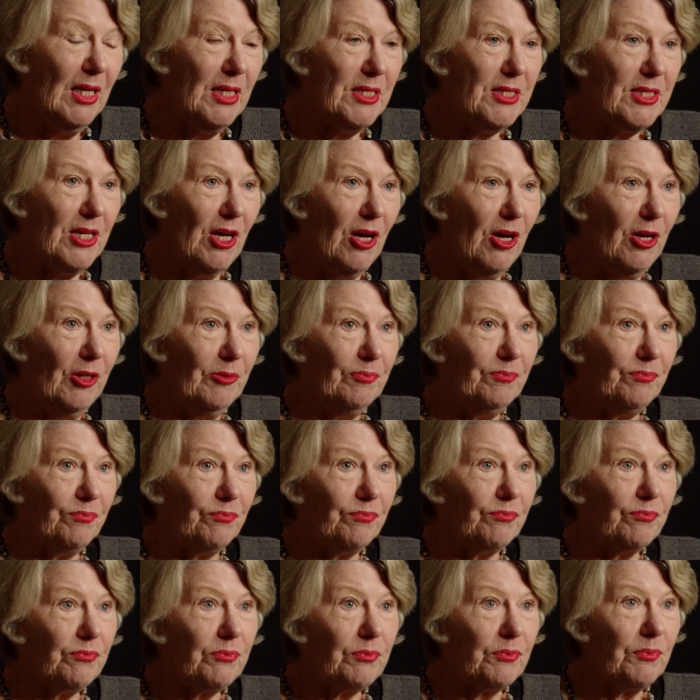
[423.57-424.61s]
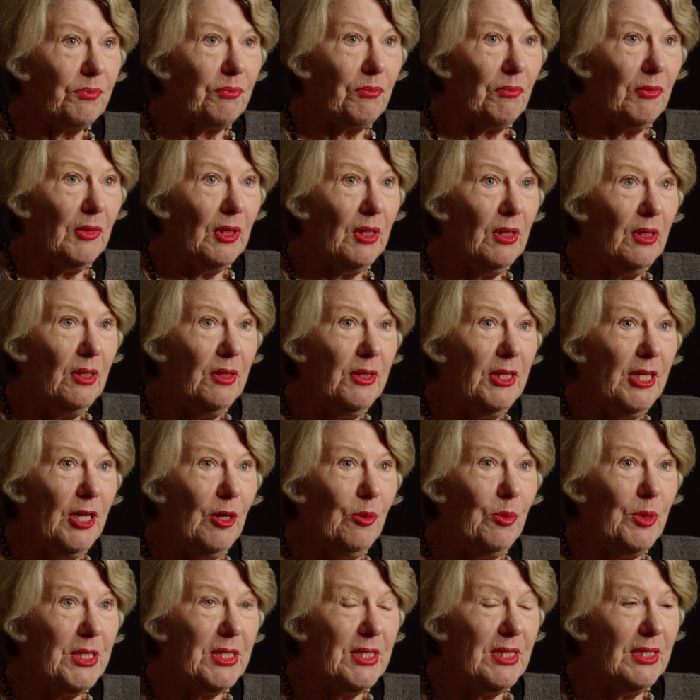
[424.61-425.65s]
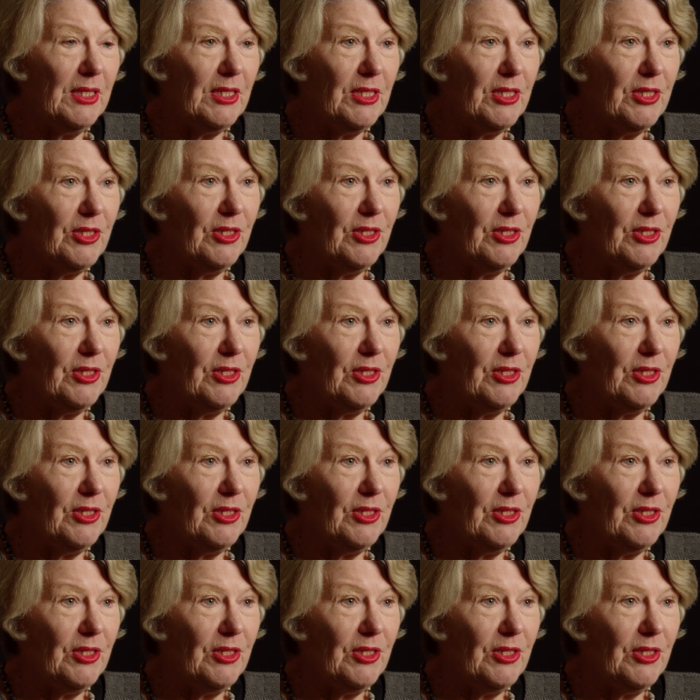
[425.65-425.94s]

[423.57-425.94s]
So there was the